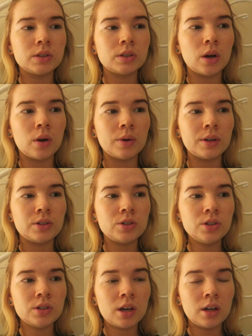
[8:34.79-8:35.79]
So it's
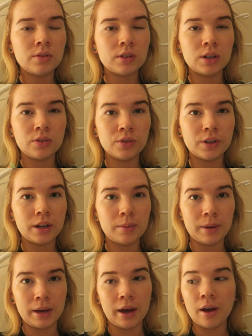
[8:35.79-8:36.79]
just kind of, like,
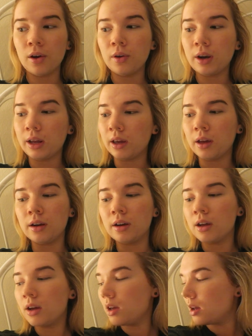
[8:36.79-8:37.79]
freaking me out,
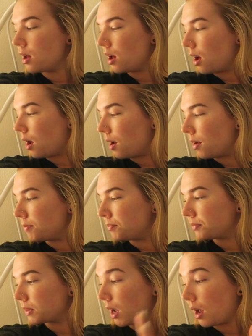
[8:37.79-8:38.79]
and
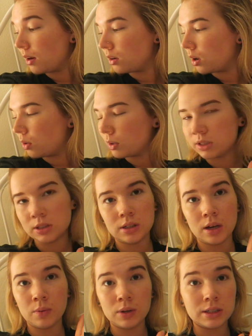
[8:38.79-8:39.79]
I don't know
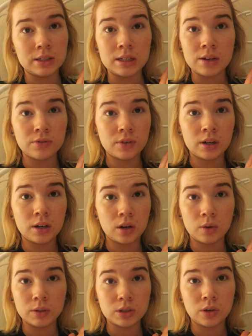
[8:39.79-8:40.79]
what's different
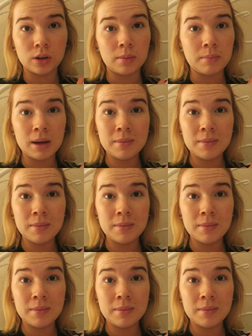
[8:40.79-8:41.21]
or what's going on.